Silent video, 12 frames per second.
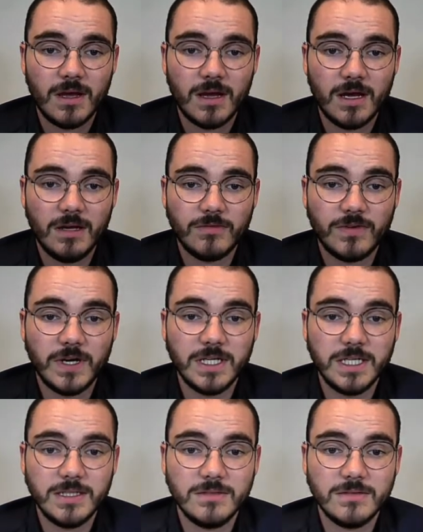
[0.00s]
And
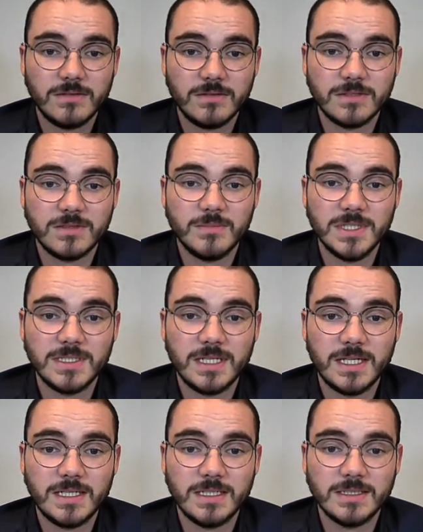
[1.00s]
finally, there's a
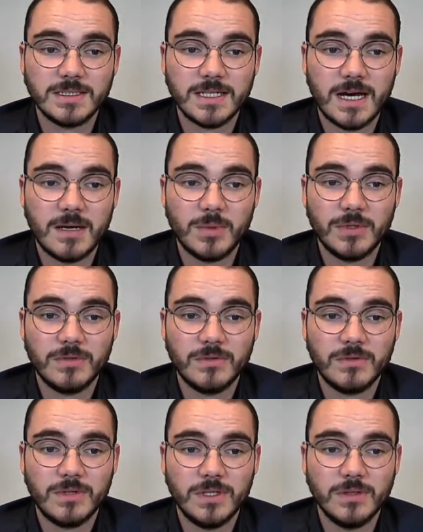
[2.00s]
Miscellaneous tab
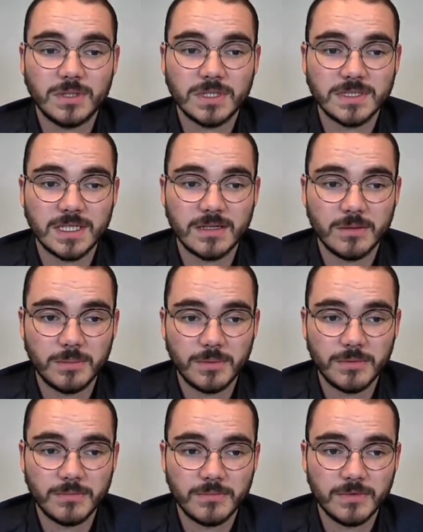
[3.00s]
that you can set up
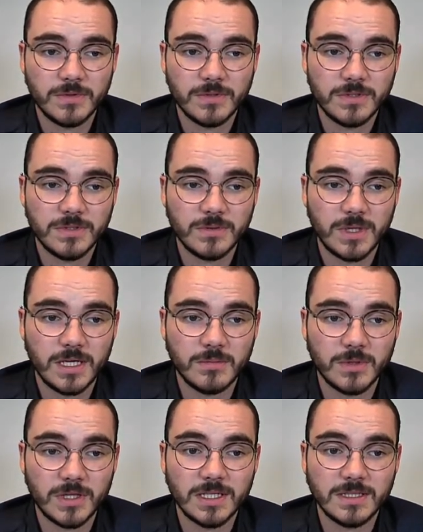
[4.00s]
to
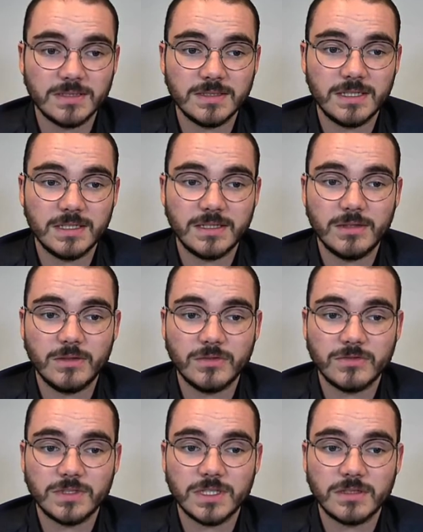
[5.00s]
enable things like the
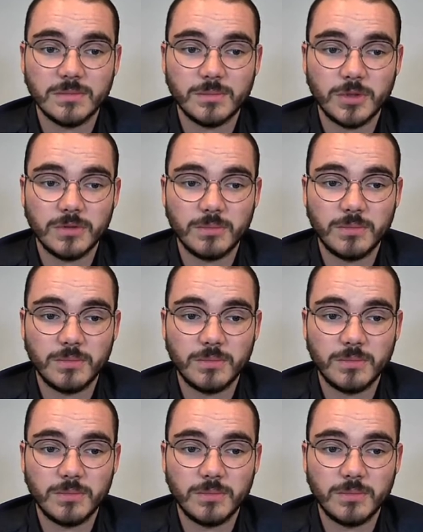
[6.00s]
ultrasoc debug